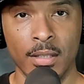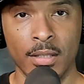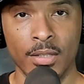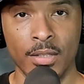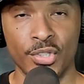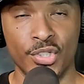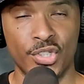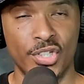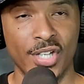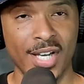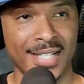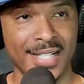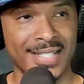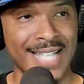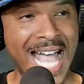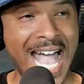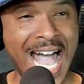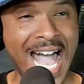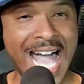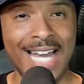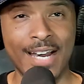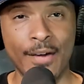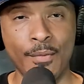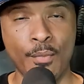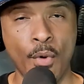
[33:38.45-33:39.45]
Just
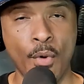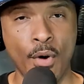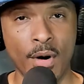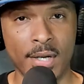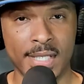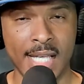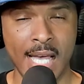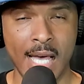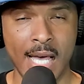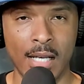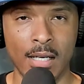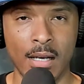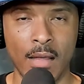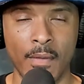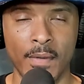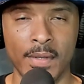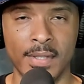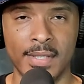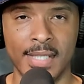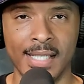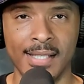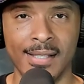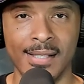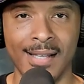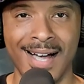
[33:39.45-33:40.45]
added more talent on the
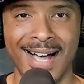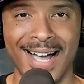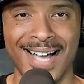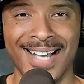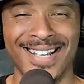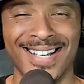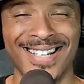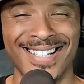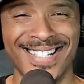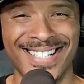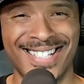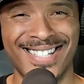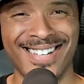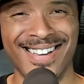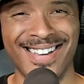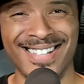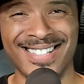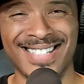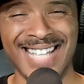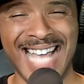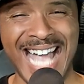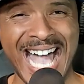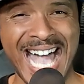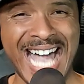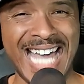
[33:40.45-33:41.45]
D-line.
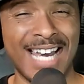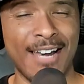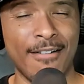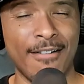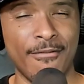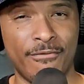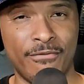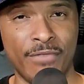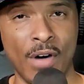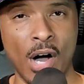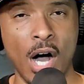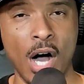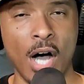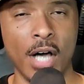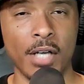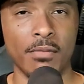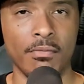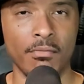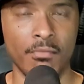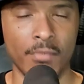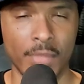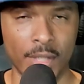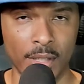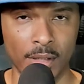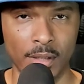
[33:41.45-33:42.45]
Just added
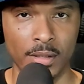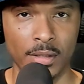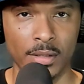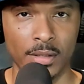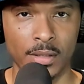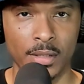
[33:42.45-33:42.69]
Von Miller.